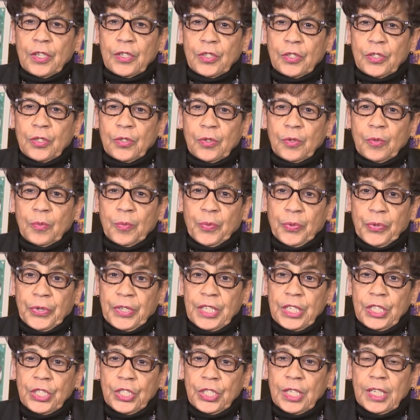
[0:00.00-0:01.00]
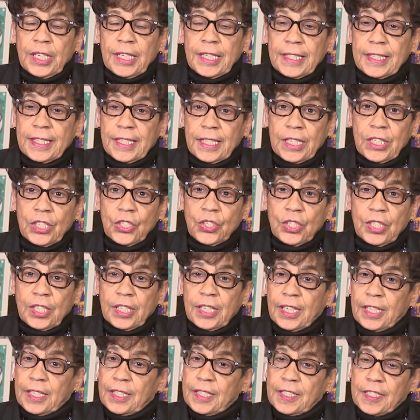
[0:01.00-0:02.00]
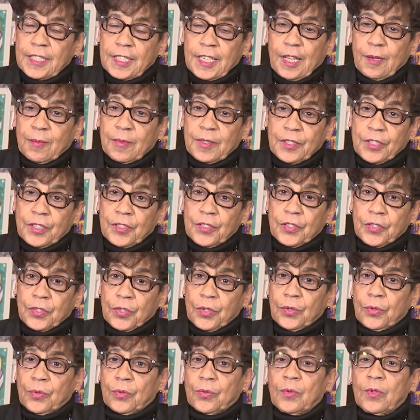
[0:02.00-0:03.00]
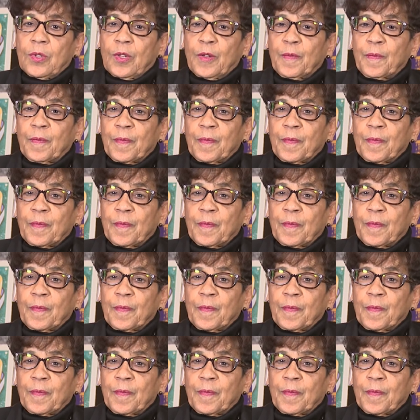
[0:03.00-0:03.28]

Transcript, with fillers: to preach, teach, and establish a school.